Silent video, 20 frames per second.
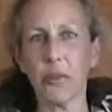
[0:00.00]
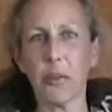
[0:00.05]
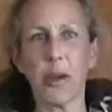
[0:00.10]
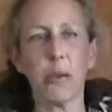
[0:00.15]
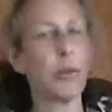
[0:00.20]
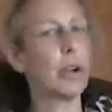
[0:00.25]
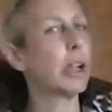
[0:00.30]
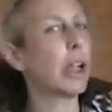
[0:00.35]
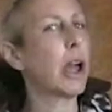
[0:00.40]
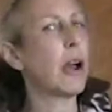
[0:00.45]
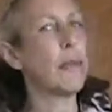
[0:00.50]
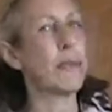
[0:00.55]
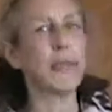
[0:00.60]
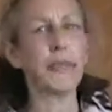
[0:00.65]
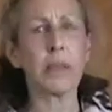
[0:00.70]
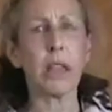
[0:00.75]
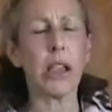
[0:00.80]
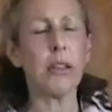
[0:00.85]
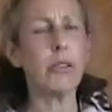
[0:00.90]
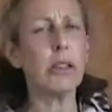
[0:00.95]
my workout,
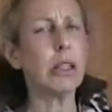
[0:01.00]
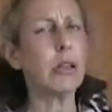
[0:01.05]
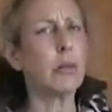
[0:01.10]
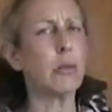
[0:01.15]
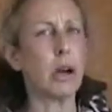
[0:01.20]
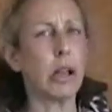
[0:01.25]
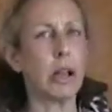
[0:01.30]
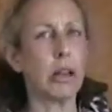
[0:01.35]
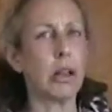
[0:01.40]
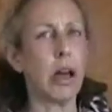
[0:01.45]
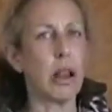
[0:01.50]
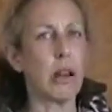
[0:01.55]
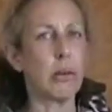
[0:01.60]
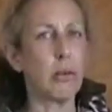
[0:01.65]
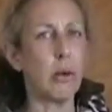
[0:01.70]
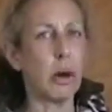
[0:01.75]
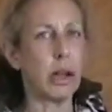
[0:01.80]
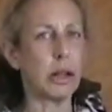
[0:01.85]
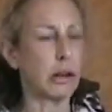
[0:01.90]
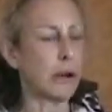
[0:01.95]
I really want a lot of
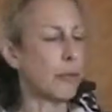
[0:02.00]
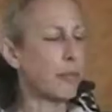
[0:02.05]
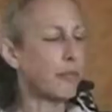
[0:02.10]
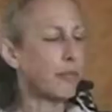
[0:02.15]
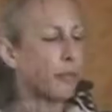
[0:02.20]
water